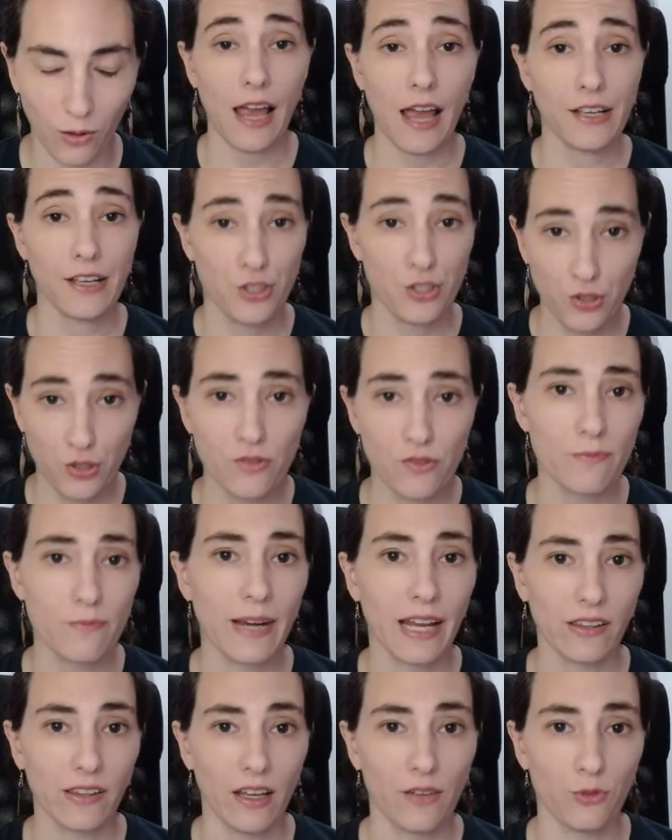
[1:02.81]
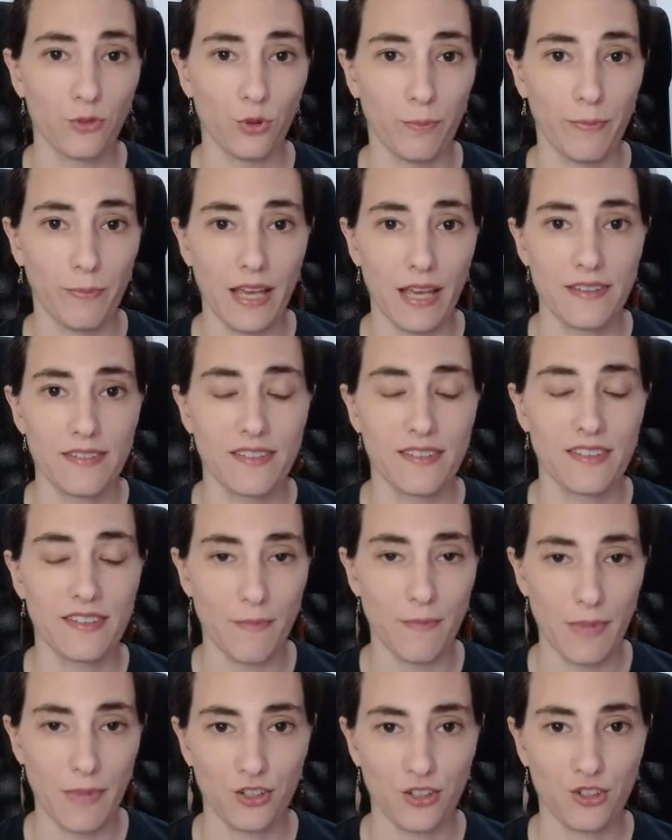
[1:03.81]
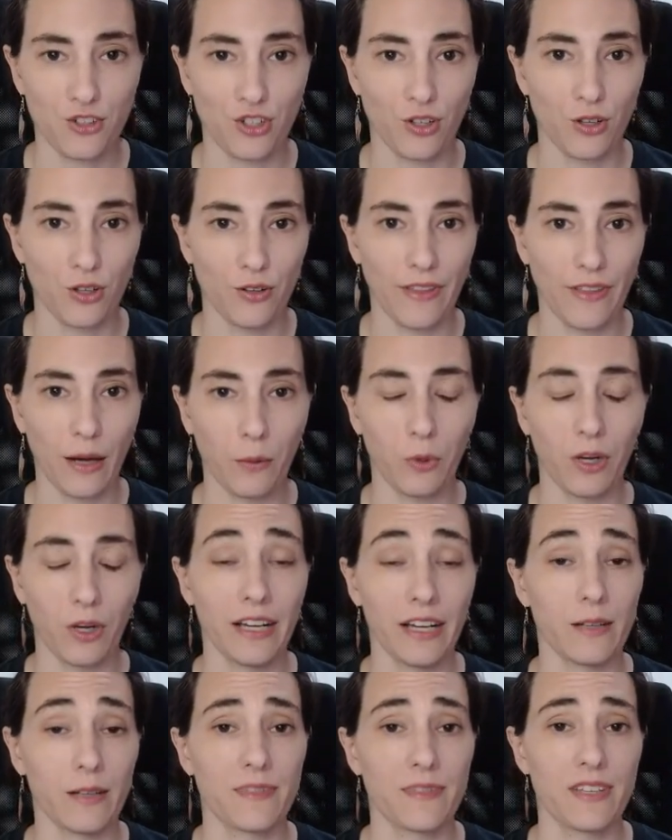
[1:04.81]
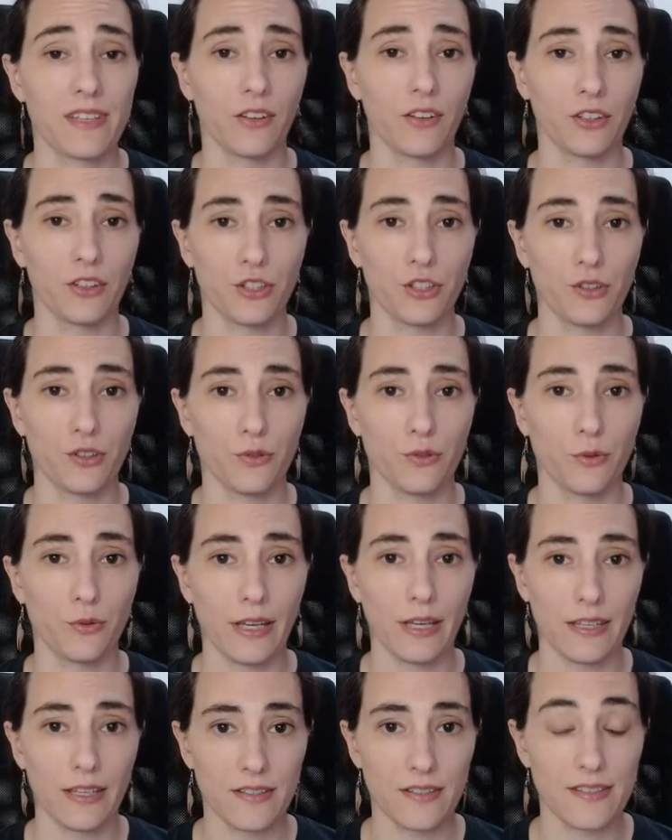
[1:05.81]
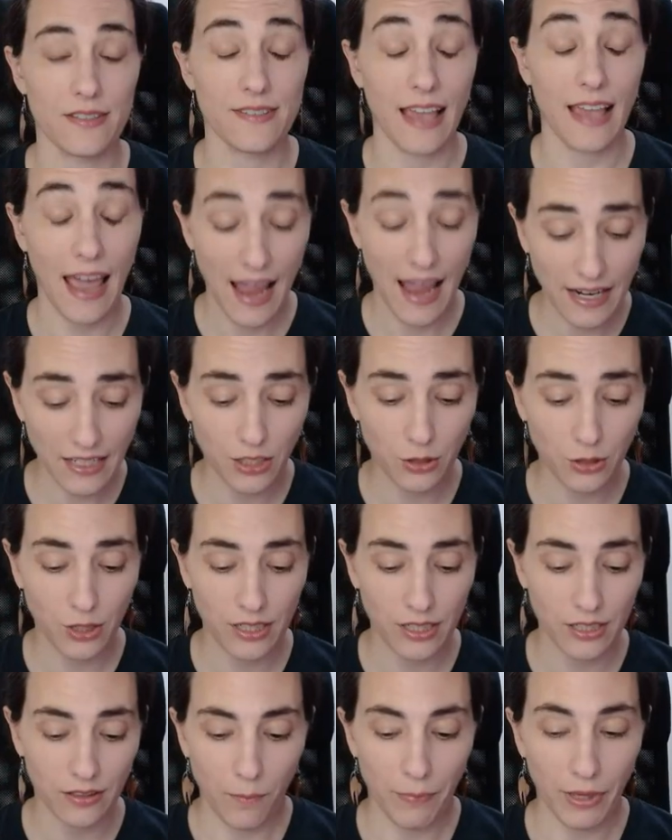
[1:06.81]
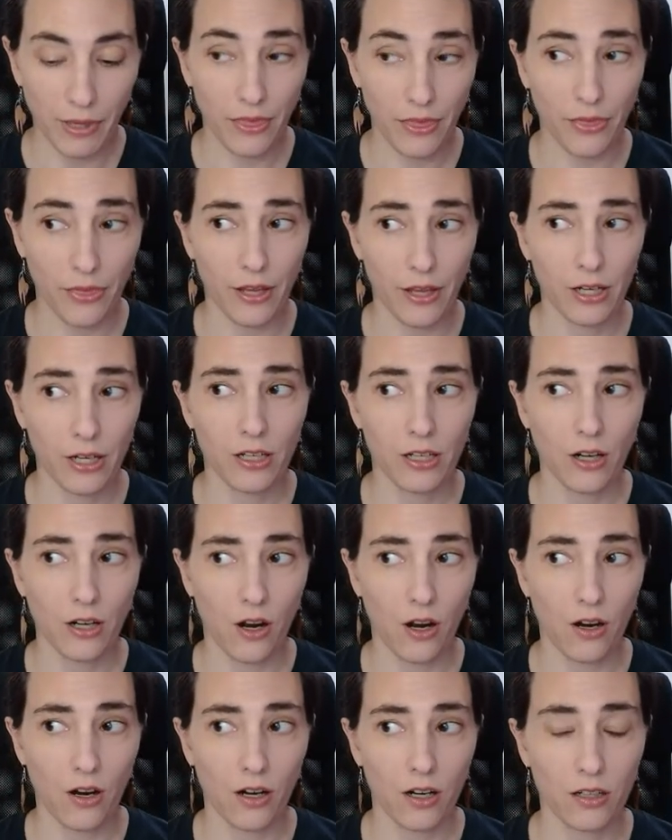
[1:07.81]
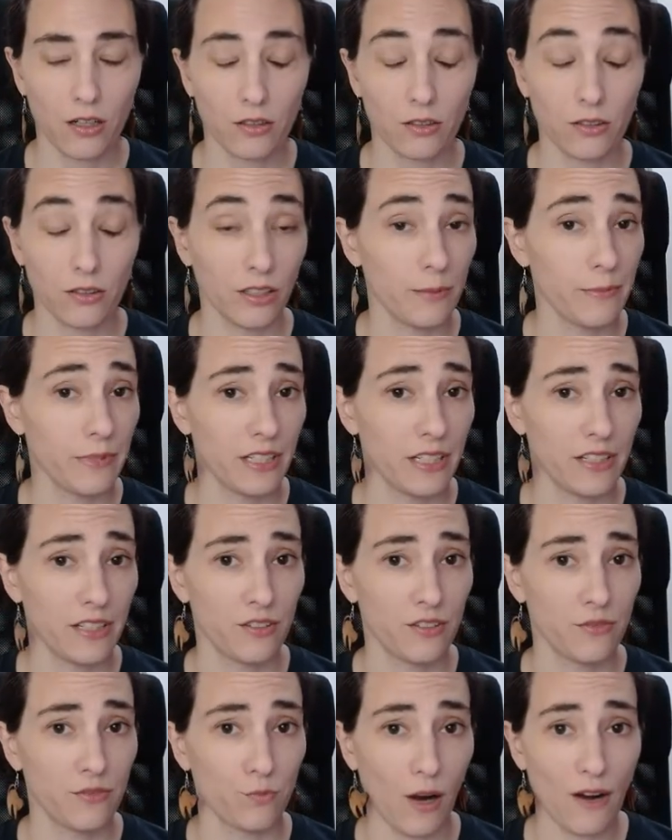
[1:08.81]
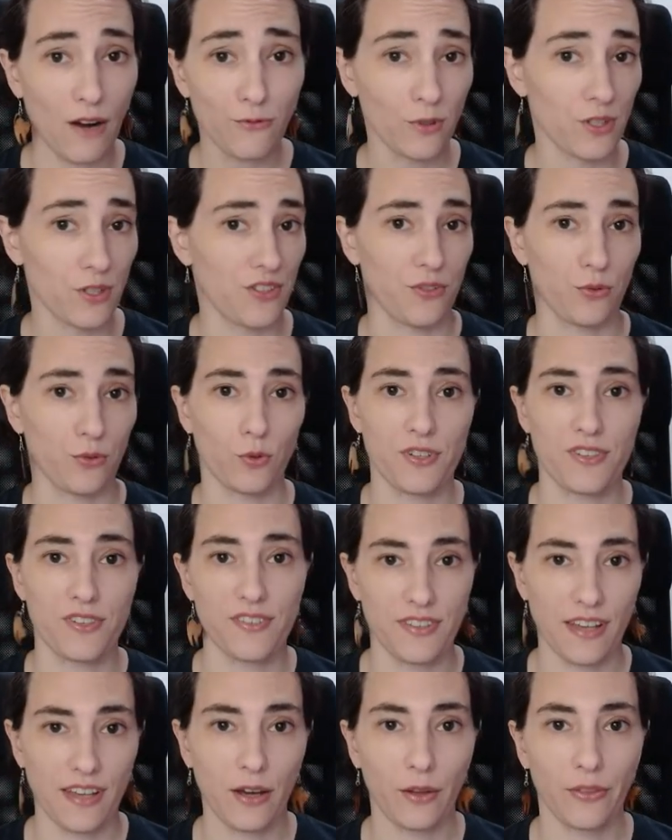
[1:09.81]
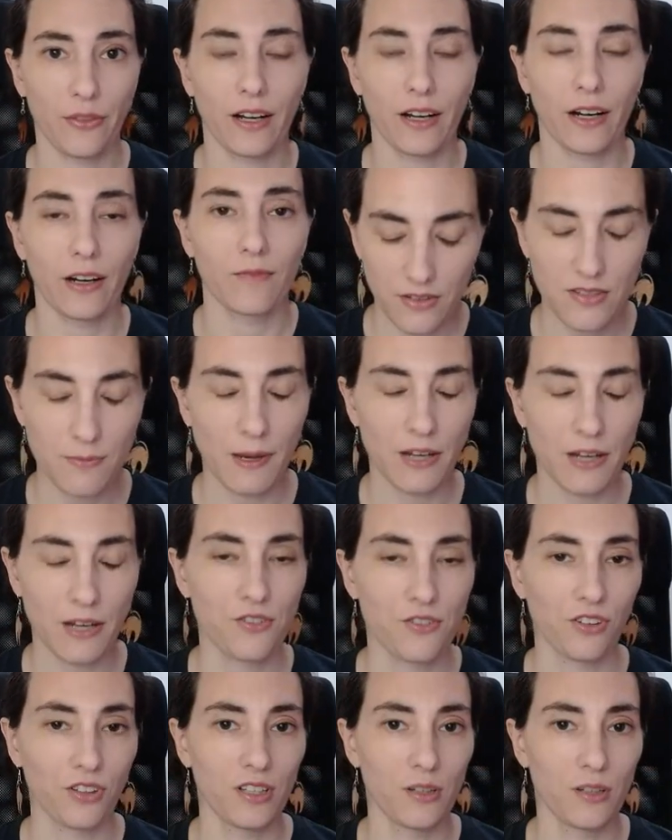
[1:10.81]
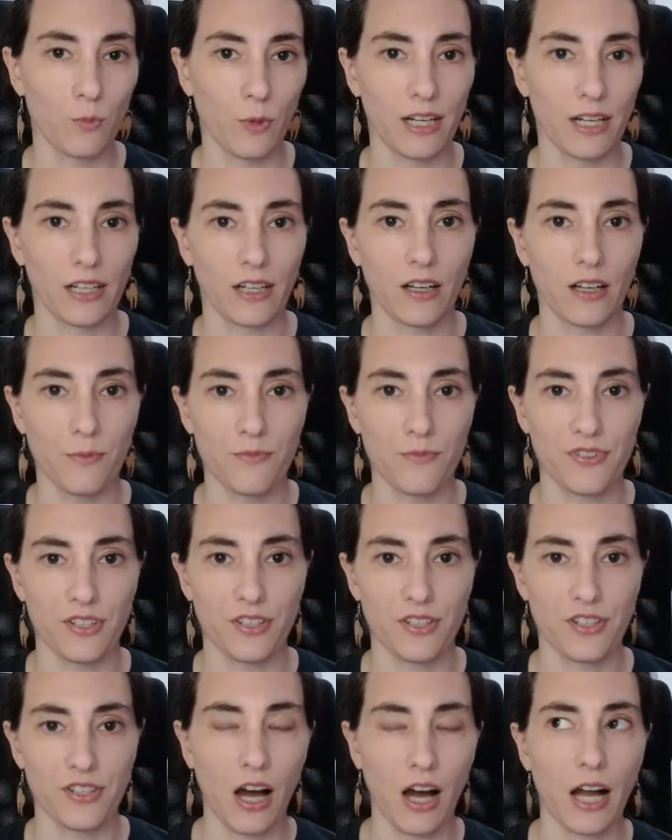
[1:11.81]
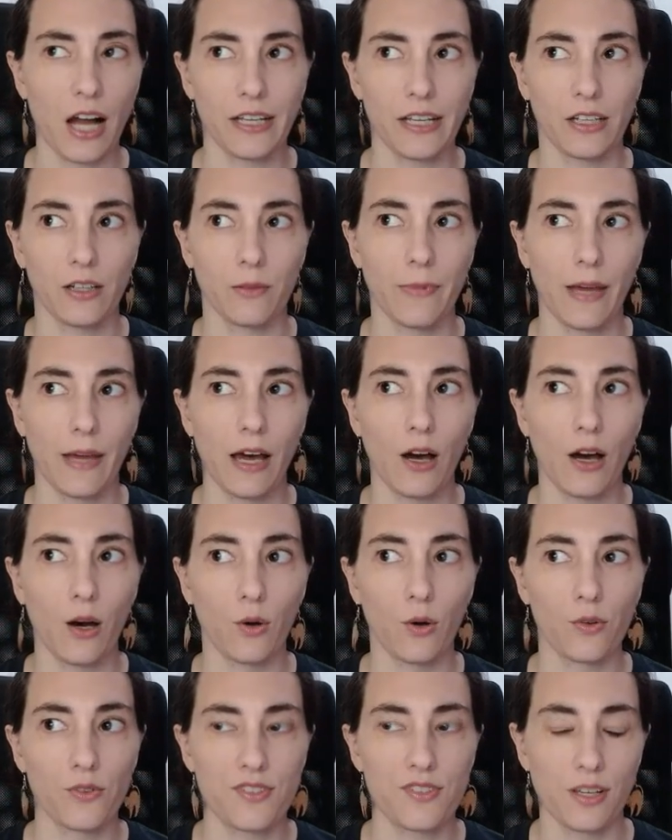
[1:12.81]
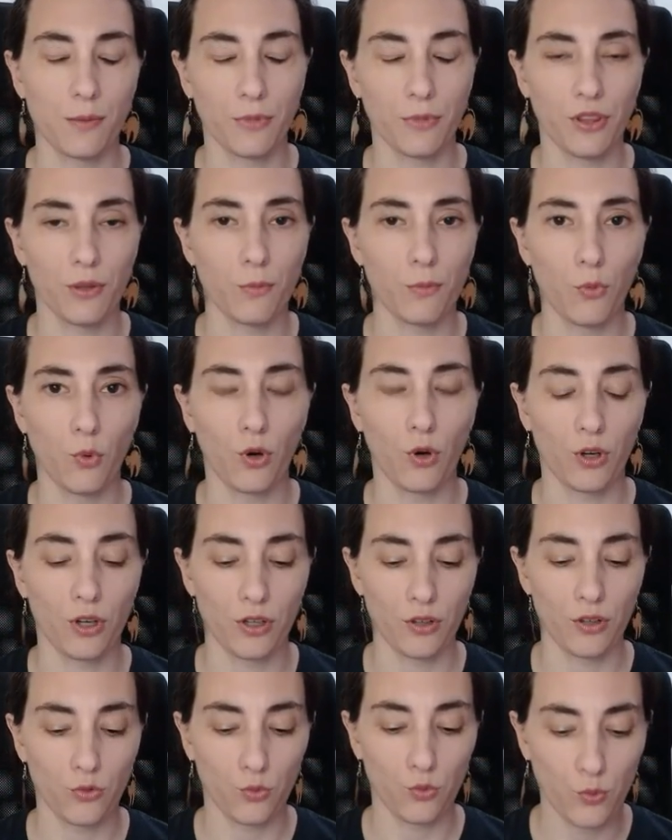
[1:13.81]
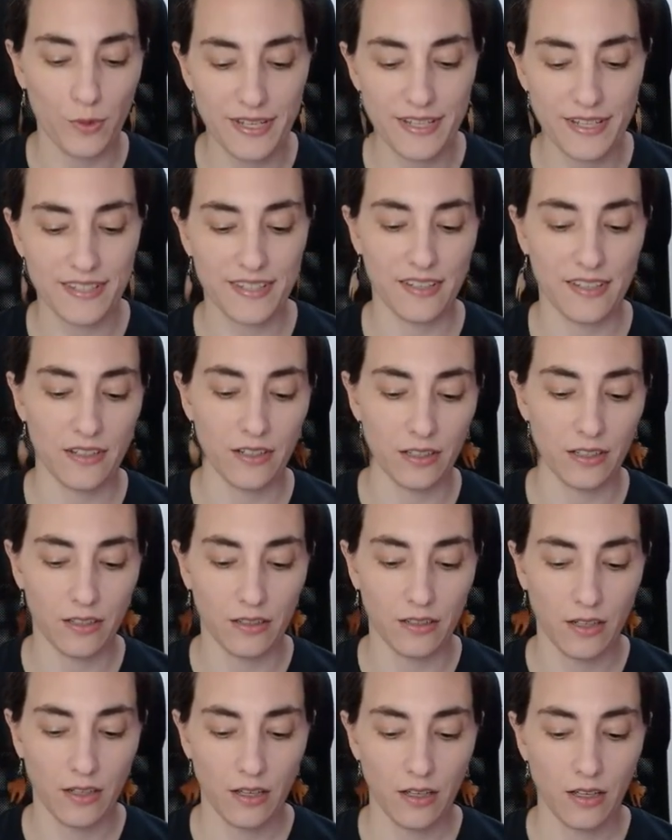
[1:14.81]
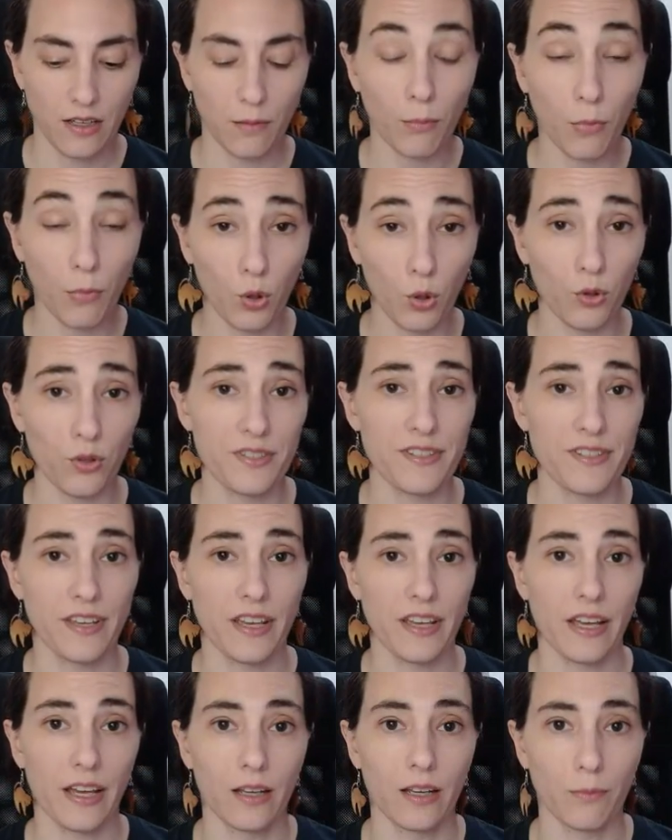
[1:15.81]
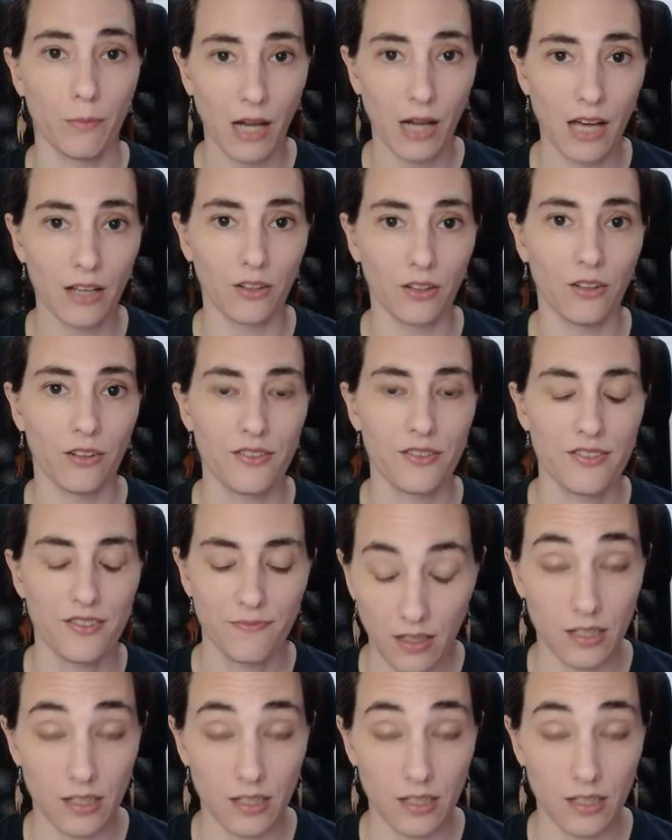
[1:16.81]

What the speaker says: I do my level best to make sure that what I am telling you is accurate, but there are limited reference sources out there, especially when it comes to talking about some of the more recent molds and models.